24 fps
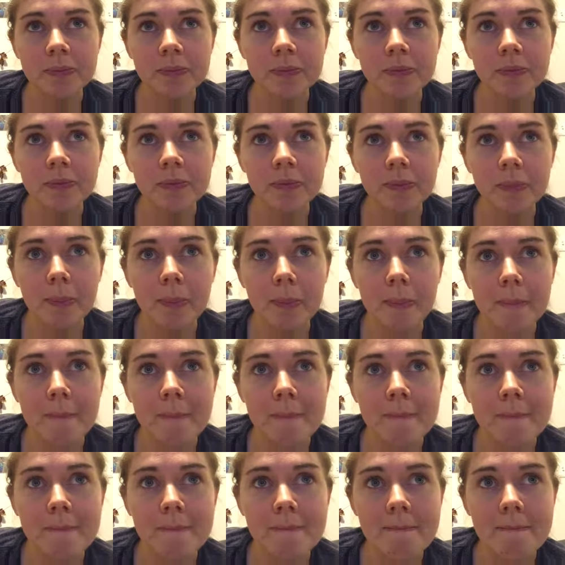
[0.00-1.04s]

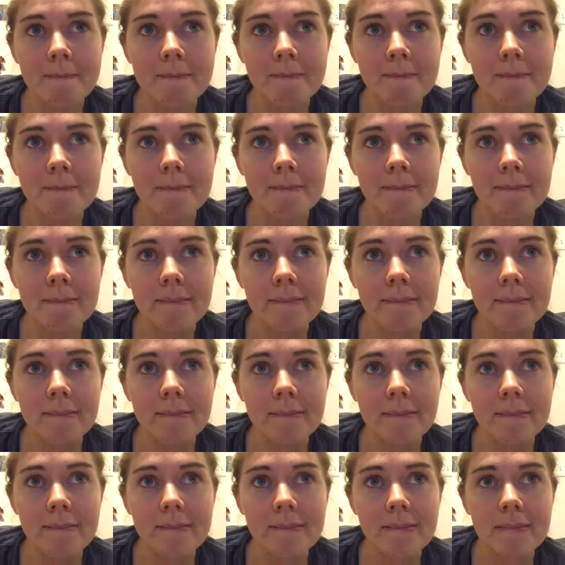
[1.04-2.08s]

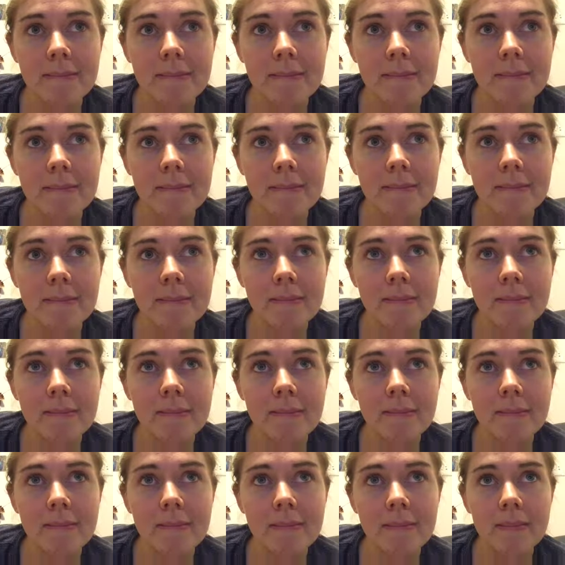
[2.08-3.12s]

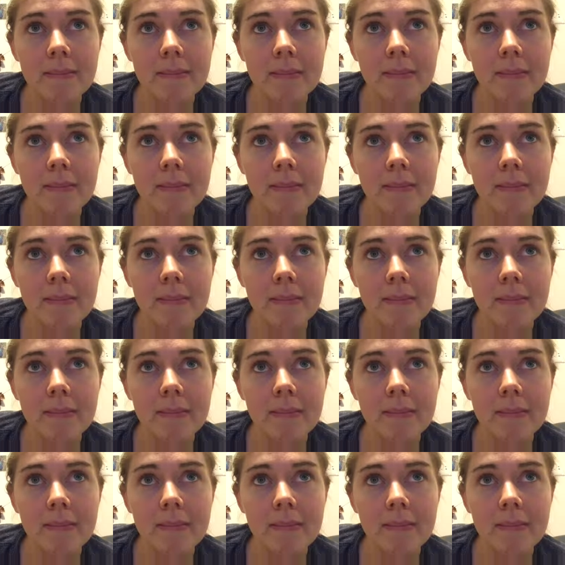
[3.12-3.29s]
(no one is talking)